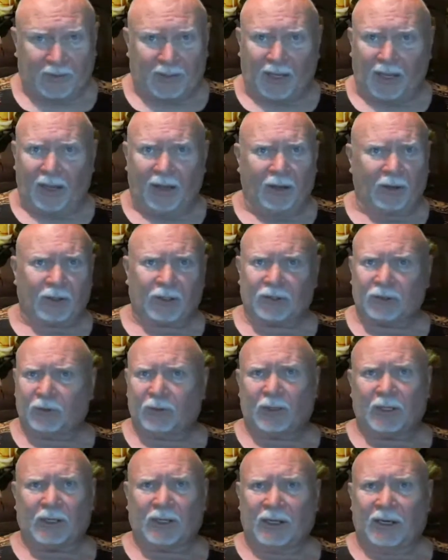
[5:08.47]
100,
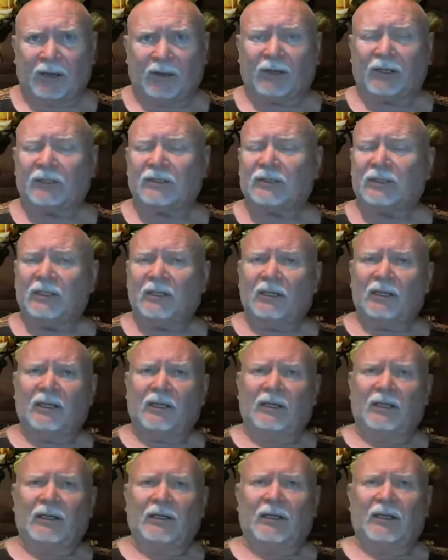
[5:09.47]
200 years.
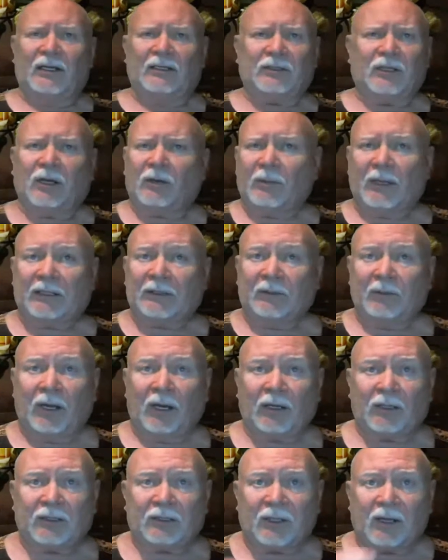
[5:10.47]
It's all about the
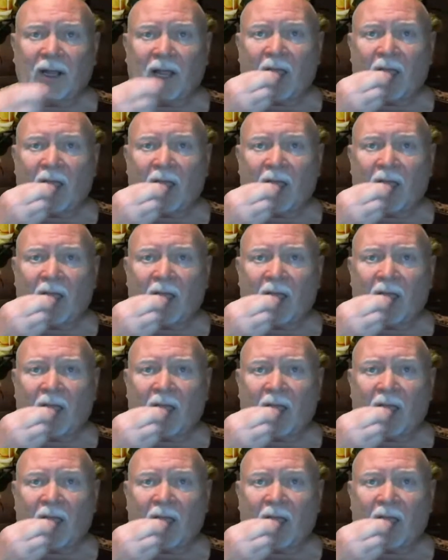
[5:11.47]
bucks.